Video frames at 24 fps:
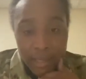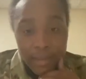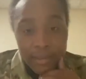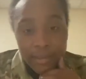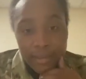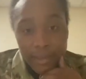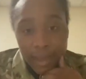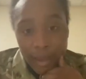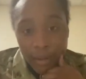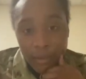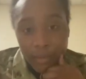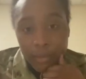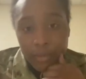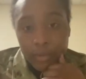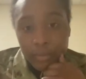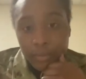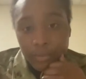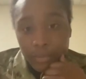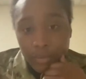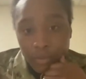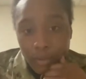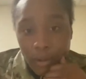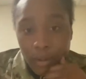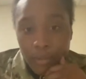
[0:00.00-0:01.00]
that would
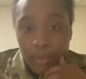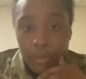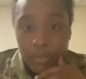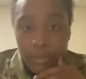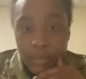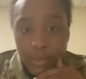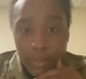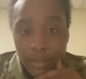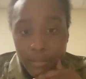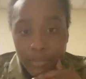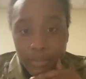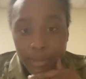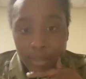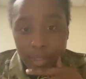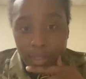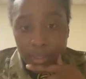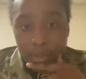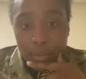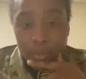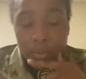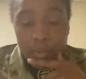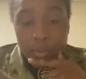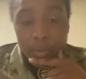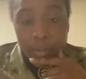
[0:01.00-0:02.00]
probably be
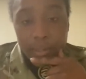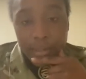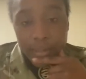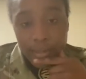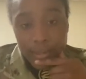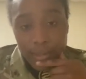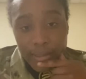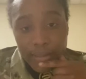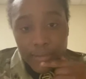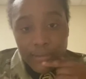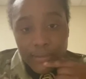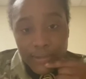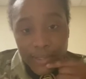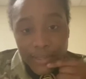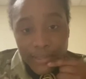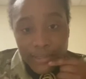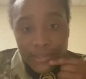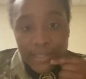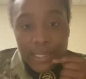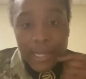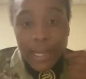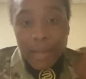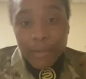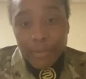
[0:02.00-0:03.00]
one of the events
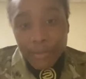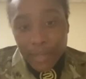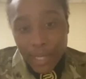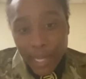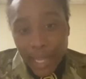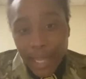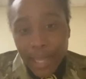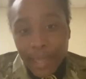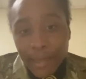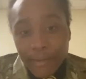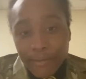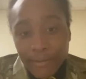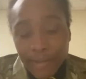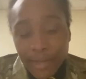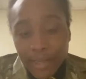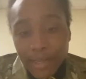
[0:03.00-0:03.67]
that I would have